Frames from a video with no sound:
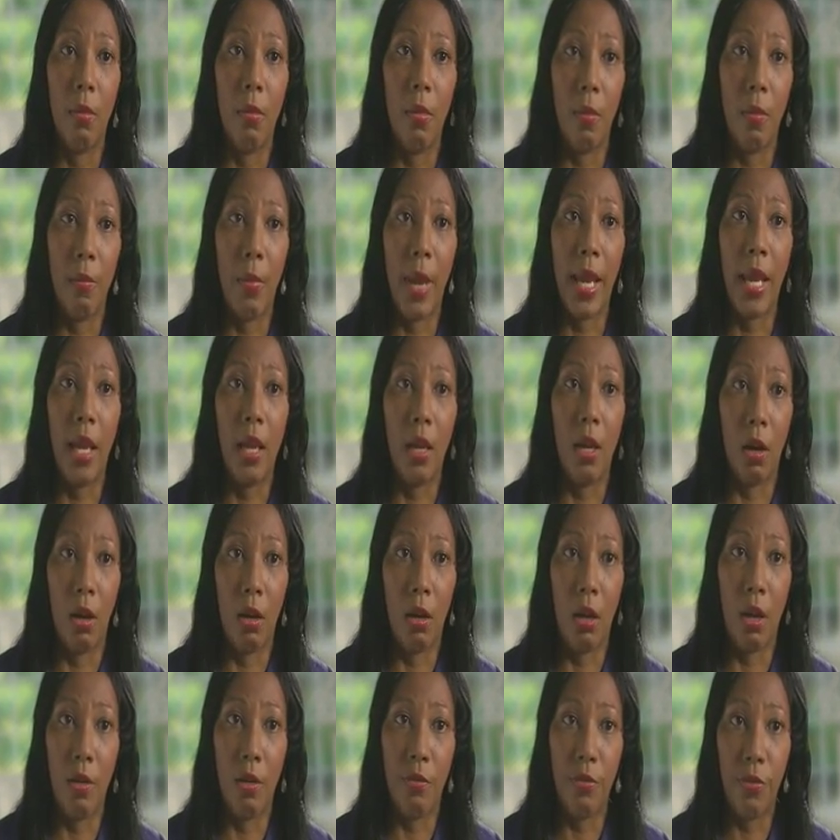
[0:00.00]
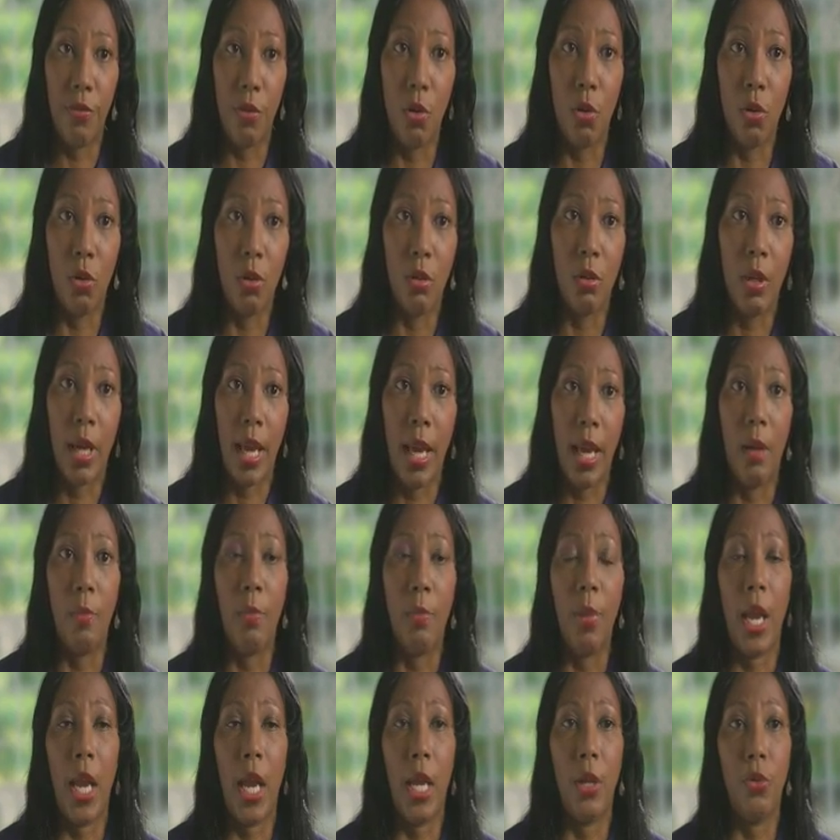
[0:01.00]
making a full
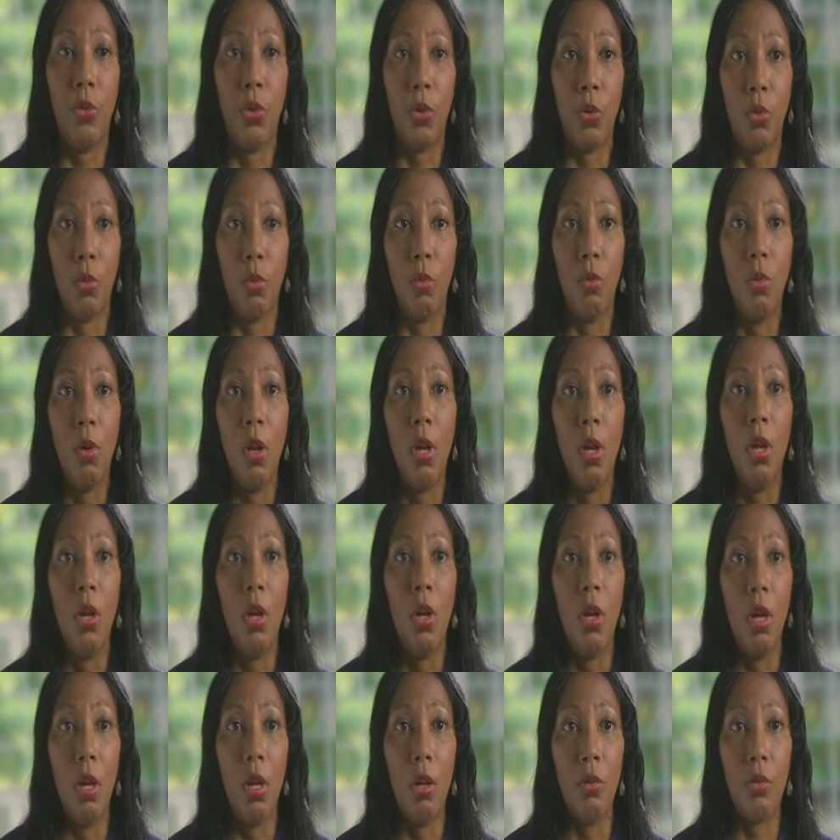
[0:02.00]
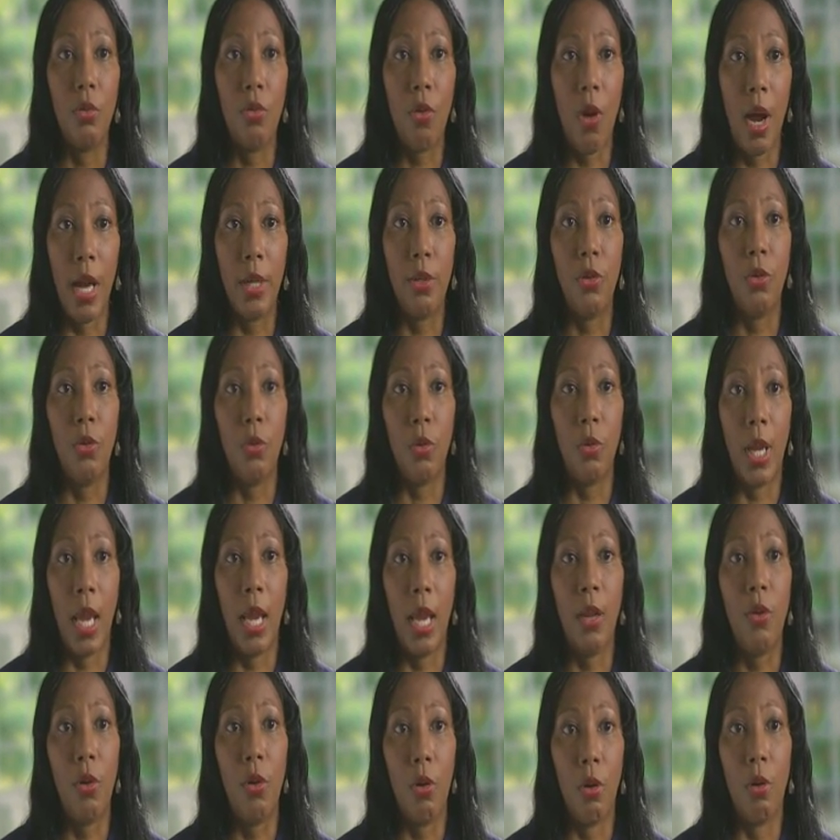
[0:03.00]
campaign to try to
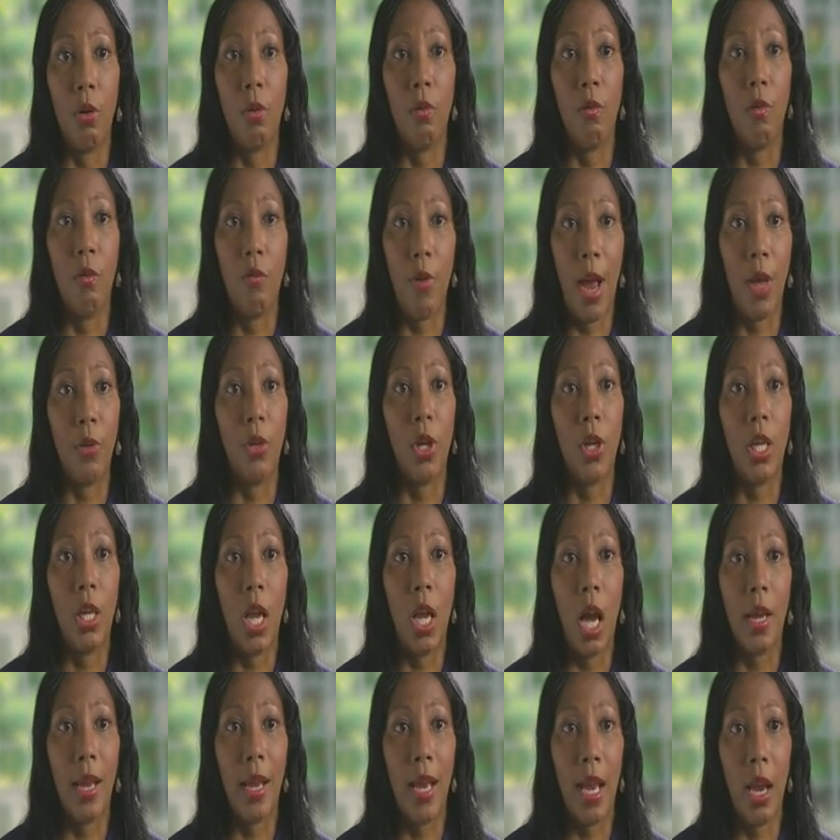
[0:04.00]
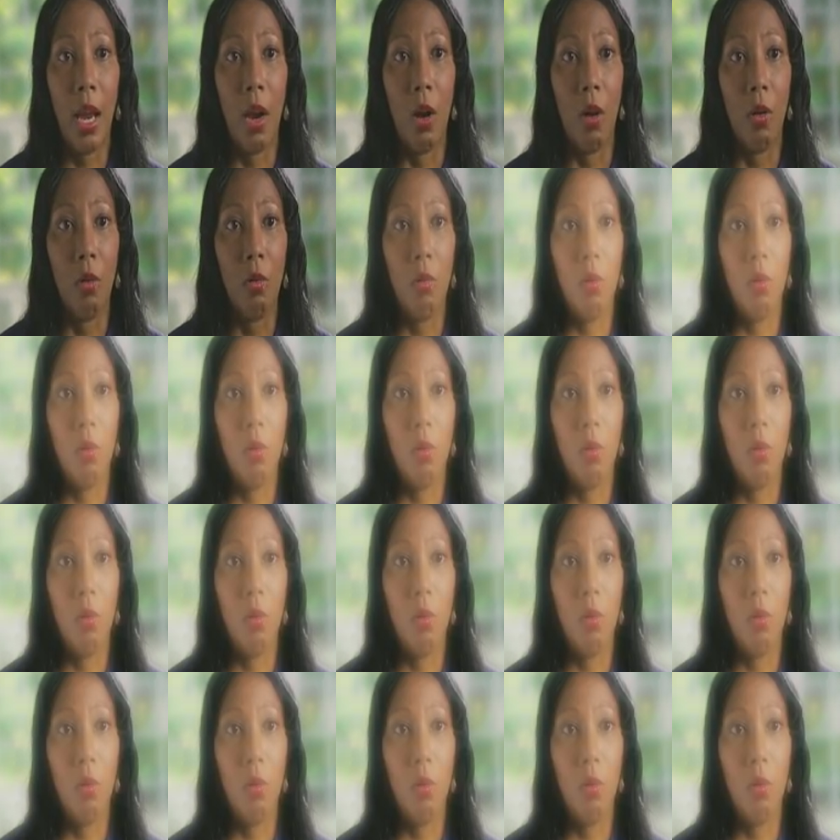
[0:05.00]
get her round-the-clock care.